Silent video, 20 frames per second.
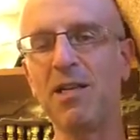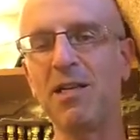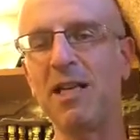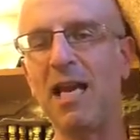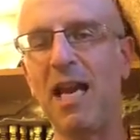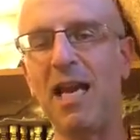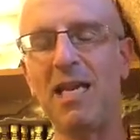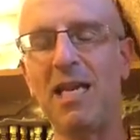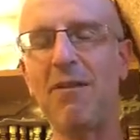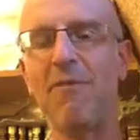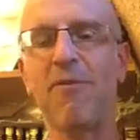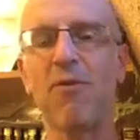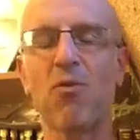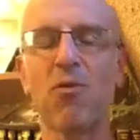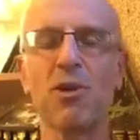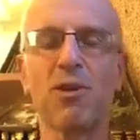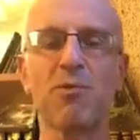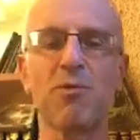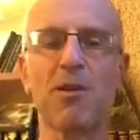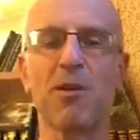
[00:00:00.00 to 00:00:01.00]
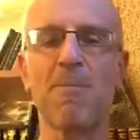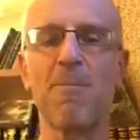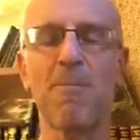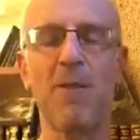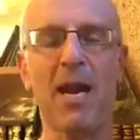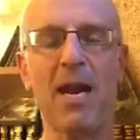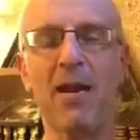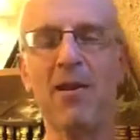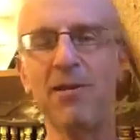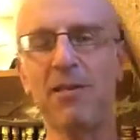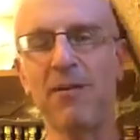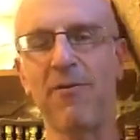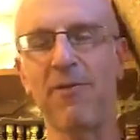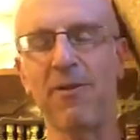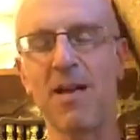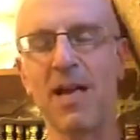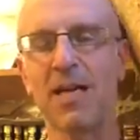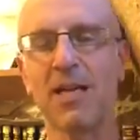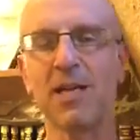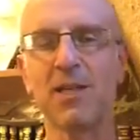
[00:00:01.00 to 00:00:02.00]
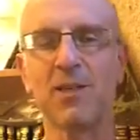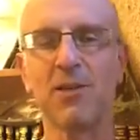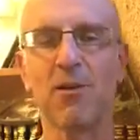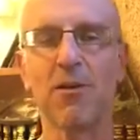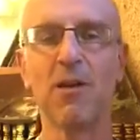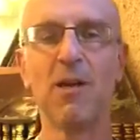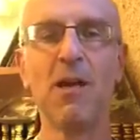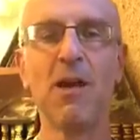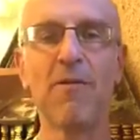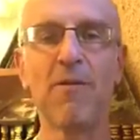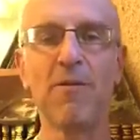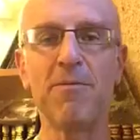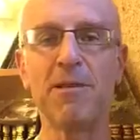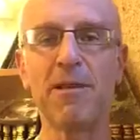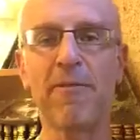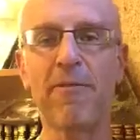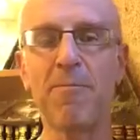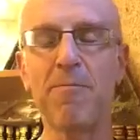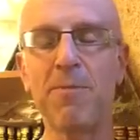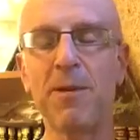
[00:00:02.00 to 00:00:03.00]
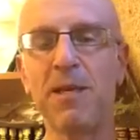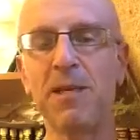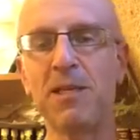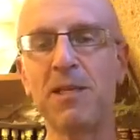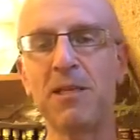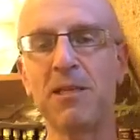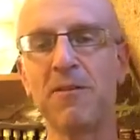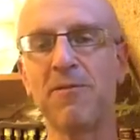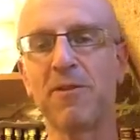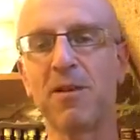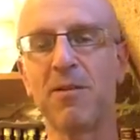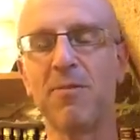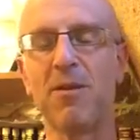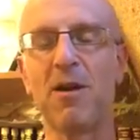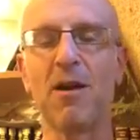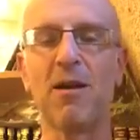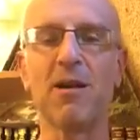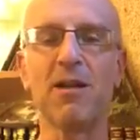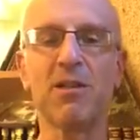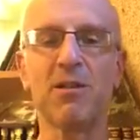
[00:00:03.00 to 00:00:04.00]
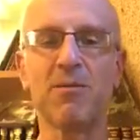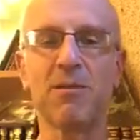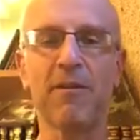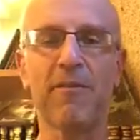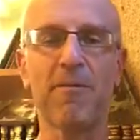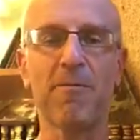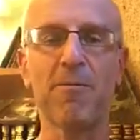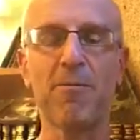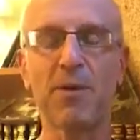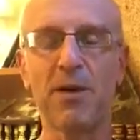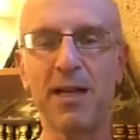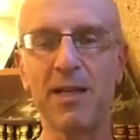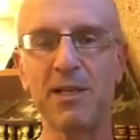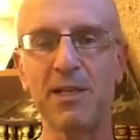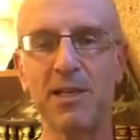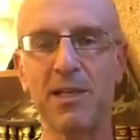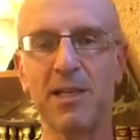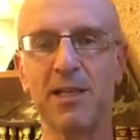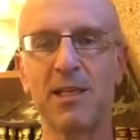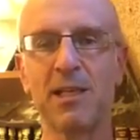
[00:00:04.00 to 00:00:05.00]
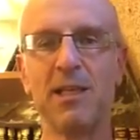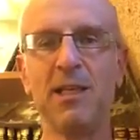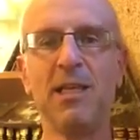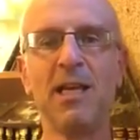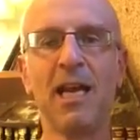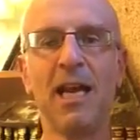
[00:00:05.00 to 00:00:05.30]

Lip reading: And they, of course, would compare different Aggadot from different pieces of Gemaras from different places,